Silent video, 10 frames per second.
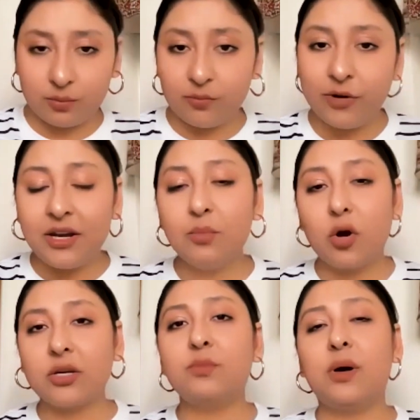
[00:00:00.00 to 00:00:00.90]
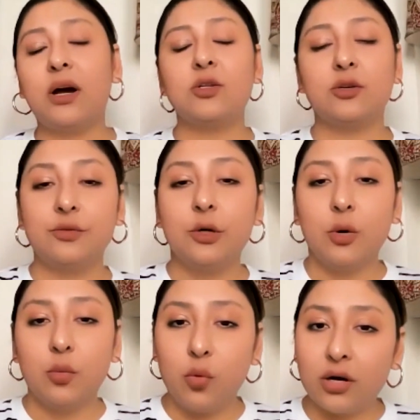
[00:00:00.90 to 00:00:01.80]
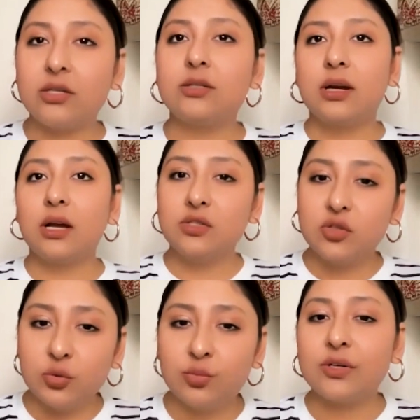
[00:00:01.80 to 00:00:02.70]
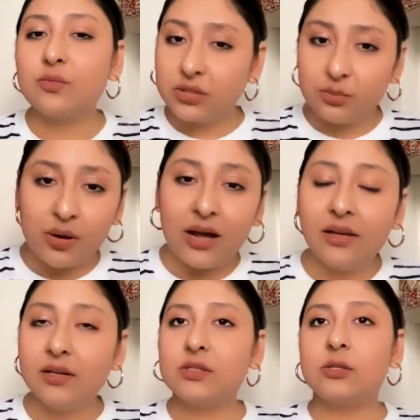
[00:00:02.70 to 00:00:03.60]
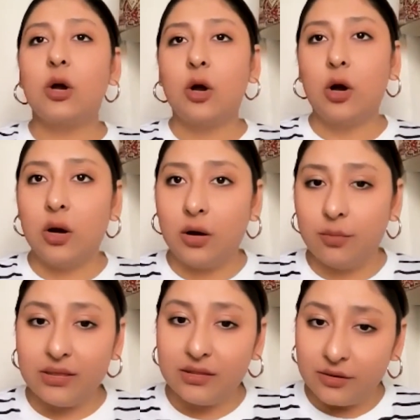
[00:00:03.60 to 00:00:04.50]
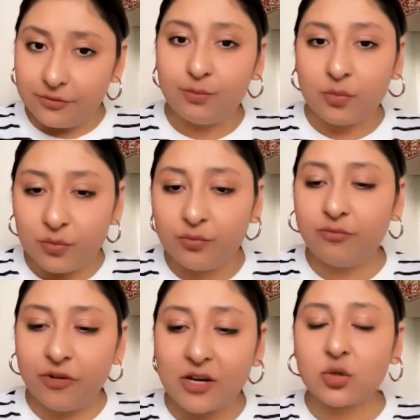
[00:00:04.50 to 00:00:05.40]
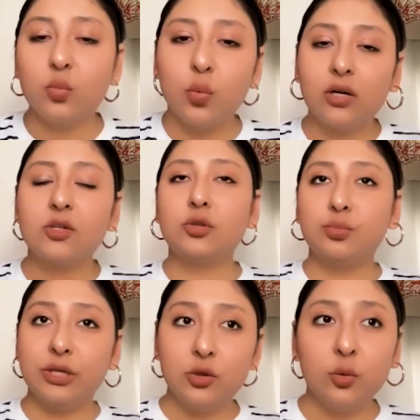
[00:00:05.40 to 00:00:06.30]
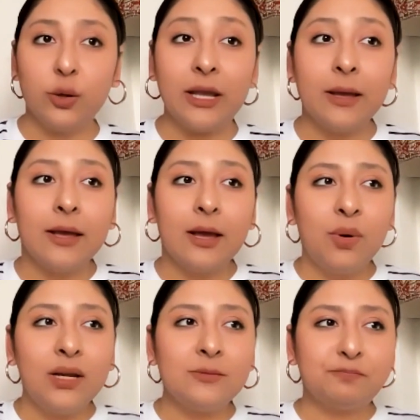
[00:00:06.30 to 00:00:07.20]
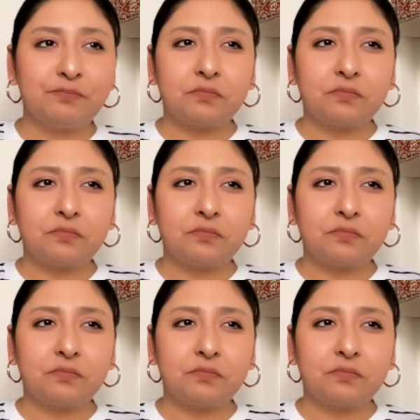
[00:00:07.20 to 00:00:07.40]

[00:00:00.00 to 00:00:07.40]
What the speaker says: very important part of what the consumers, what the buyers in the fashion world should be doing. But